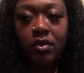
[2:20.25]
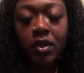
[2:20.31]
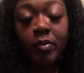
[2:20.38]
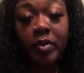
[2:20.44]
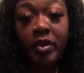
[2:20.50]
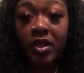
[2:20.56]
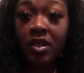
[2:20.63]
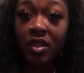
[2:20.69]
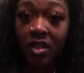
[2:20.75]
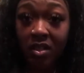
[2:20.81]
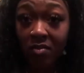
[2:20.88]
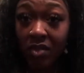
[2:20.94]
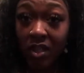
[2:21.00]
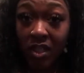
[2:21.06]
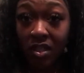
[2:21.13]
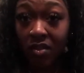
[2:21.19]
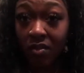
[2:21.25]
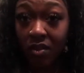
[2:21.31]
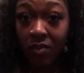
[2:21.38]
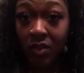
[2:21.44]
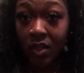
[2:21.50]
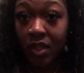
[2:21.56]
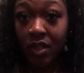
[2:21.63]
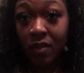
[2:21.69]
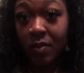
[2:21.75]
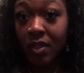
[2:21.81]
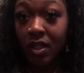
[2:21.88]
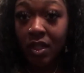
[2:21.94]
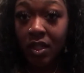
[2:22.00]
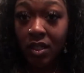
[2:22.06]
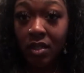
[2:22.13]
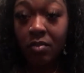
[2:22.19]
Apparently I'm not the only one that's
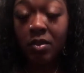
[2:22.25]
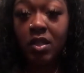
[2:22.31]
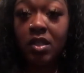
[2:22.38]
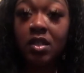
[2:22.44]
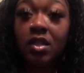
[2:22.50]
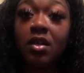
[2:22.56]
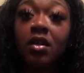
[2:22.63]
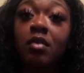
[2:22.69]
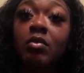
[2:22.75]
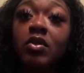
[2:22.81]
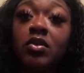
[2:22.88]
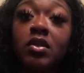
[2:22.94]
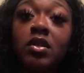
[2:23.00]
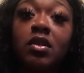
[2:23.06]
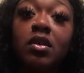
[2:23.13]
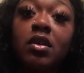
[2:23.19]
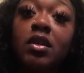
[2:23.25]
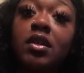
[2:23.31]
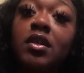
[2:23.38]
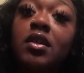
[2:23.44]
been eating them, because they're almost gone.